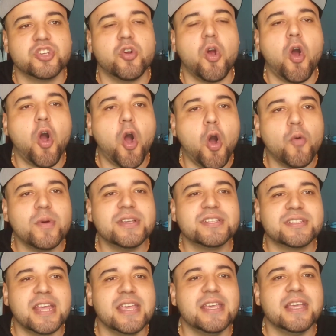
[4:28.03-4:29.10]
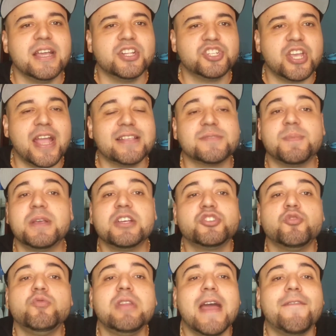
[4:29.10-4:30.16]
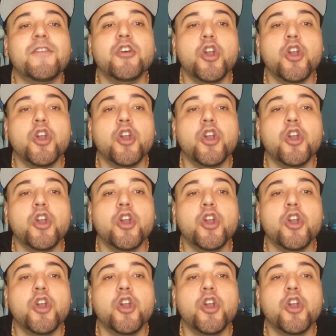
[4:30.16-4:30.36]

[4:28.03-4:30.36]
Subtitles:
You're always taking a chance because you never